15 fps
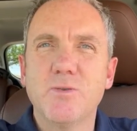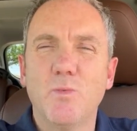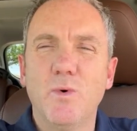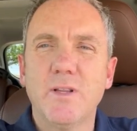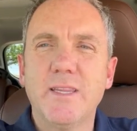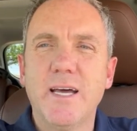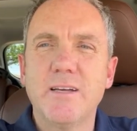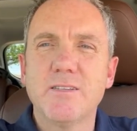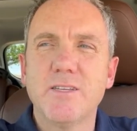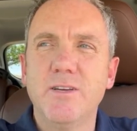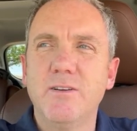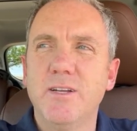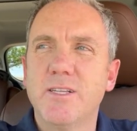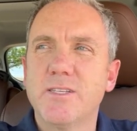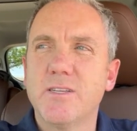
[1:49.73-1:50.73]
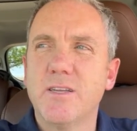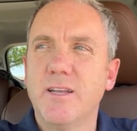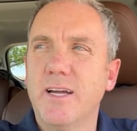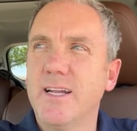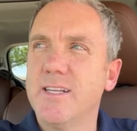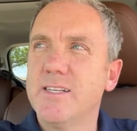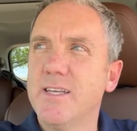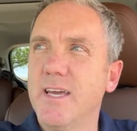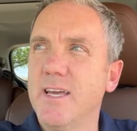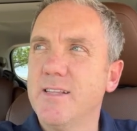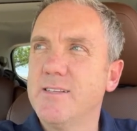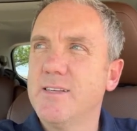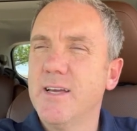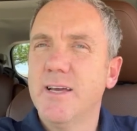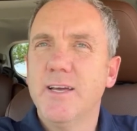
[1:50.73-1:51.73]
1,000 units to the United
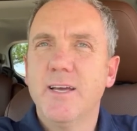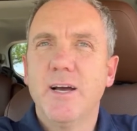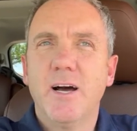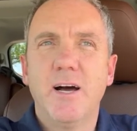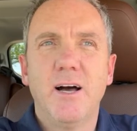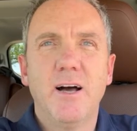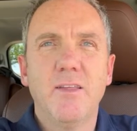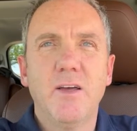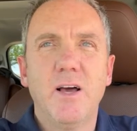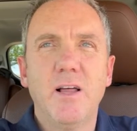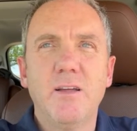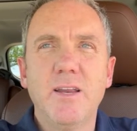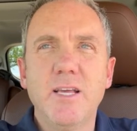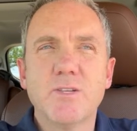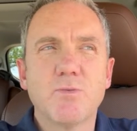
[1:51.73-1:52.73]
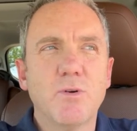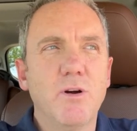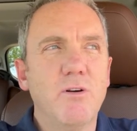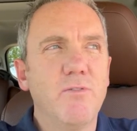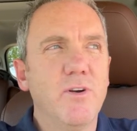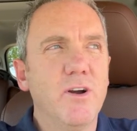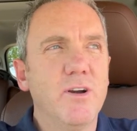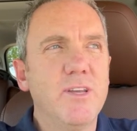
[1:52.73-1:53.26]
States, the holidays were over.